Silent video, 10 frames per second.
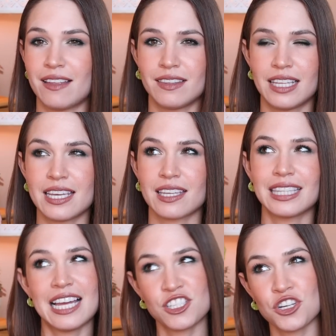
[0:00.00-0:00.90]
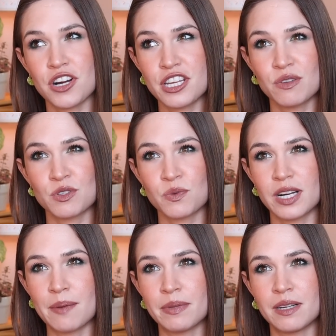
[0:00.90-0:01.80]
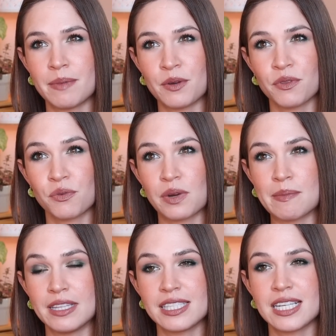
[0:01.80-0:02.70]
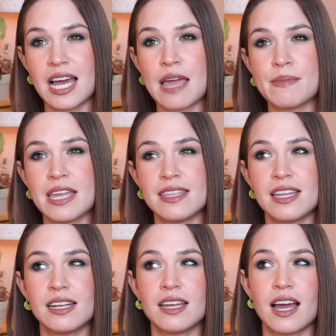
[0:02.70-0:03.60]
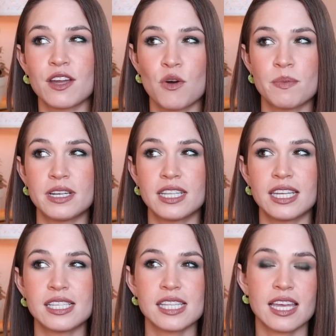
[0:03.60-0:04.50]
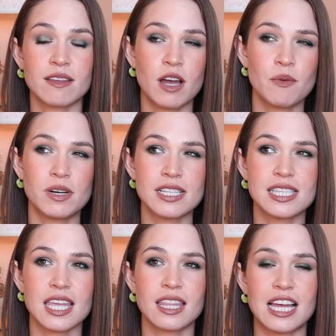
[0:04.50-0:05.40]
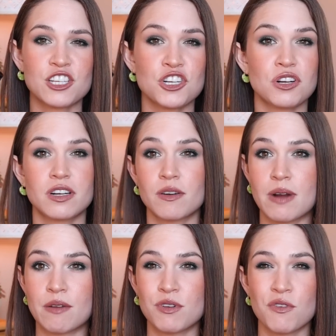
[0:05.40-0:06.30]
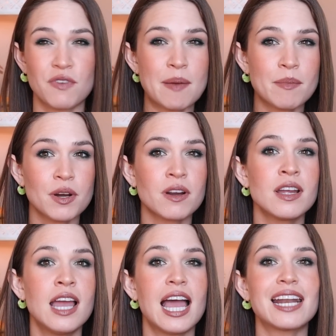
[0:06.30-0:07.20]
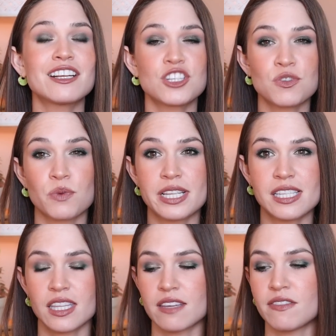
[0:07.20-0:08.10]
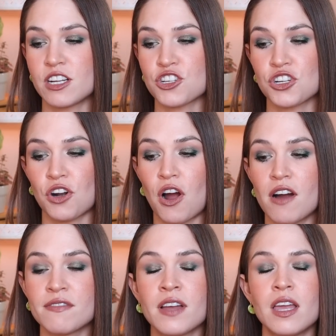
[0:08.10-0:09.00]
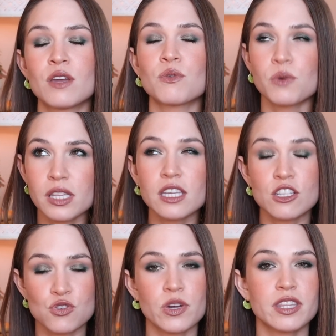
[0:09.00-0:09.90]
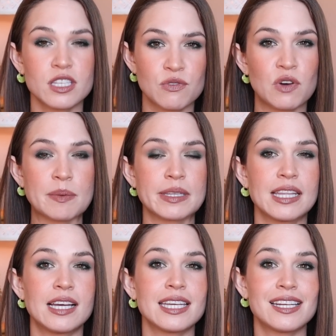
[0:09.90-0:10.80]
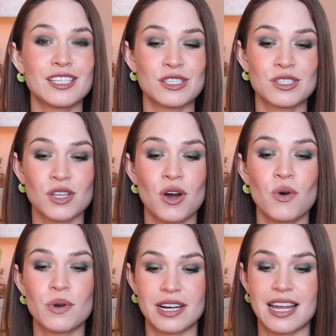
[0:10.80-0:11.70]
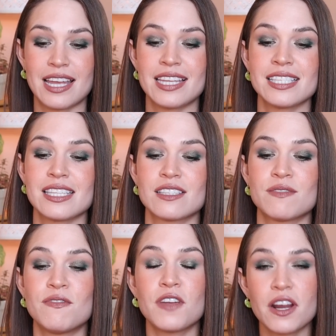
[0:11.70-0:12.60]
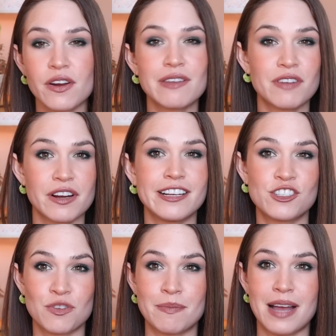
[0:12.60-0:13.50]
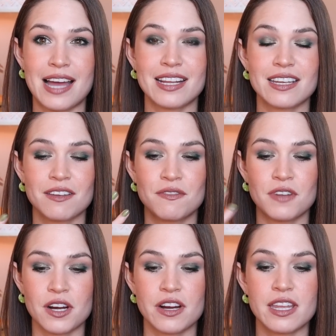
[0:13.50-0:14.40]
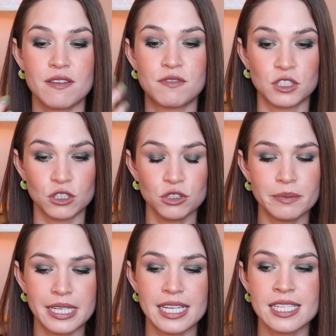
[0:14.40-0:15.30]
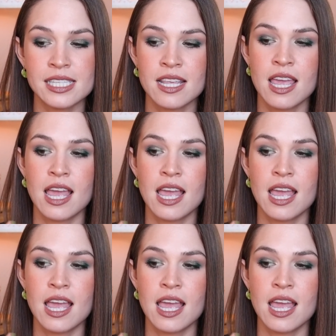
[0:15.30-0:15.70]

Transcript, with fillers: like last year I used one up in about three months time and then I opened this, I, I wanna say last year in around November and I just recently finished it off. Really enjoy this formula. It is so nice. It's very, very dramatic, very voluminous,